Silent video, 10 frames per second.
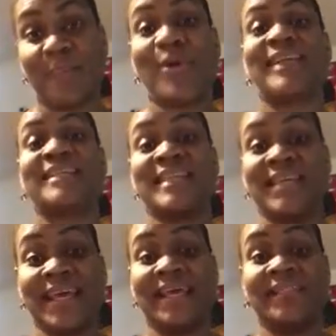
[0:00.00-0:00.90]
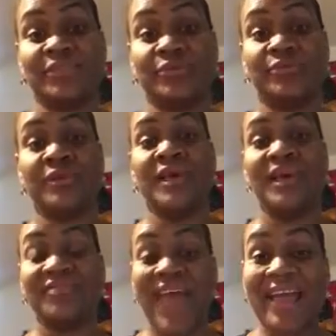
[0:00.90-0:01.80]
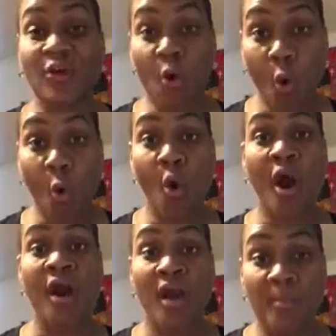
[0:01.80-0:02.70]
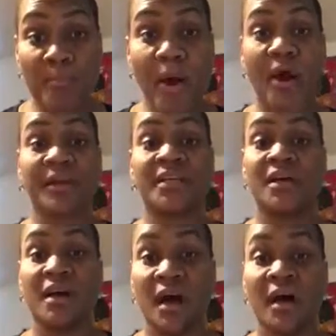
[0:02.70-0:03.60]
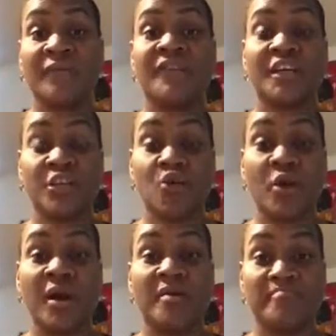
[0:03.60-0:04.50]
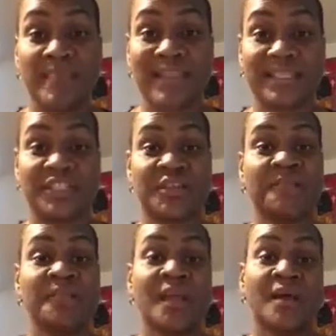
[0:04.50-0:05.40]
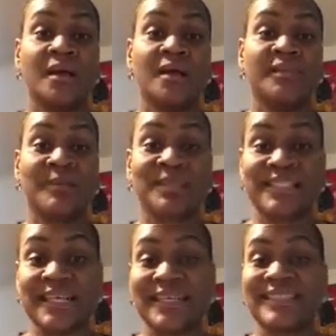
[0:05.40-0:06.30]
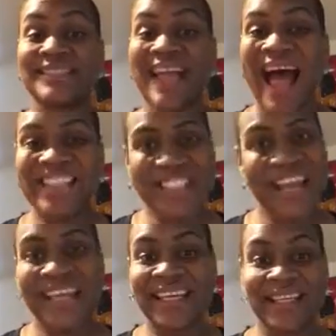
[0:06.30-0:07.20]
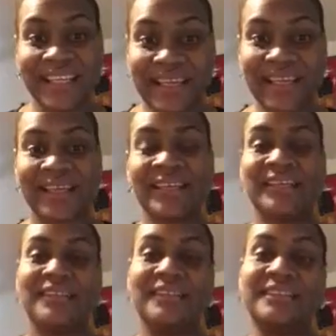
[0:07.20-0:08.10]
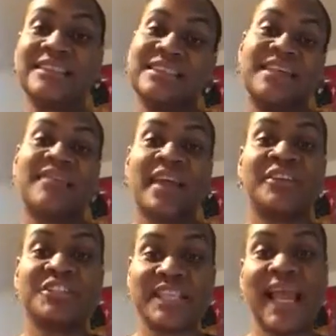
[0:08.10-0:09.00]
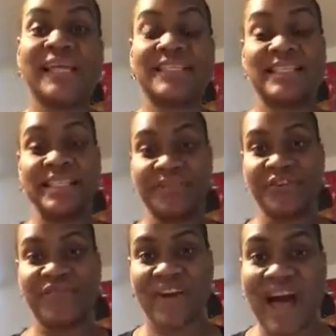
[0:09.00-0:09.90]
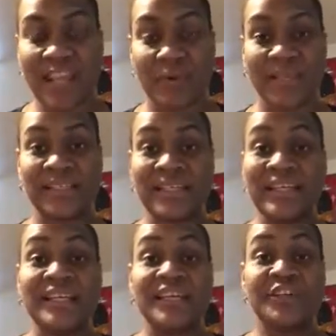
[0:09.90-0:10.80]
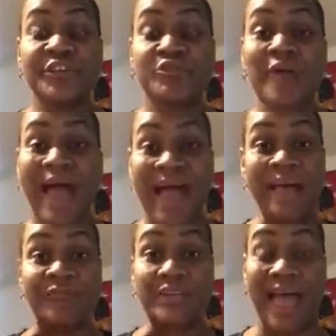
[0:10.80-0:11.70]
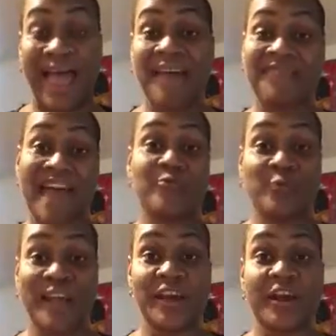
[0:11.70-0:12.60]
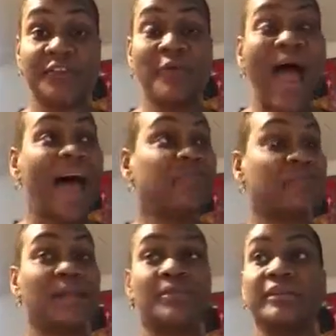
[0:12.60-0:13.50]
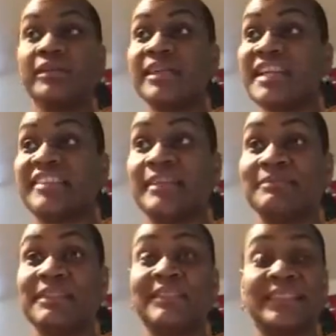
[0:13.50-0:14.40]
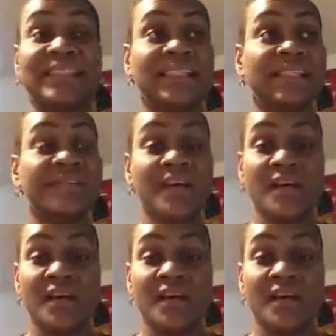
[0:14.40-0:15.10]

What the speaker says: Practicing getting to that core part of your message. Number 6, not checking in to see if they understand, to see if they're following. You have to have that radar. You have to be able to look at them to see if,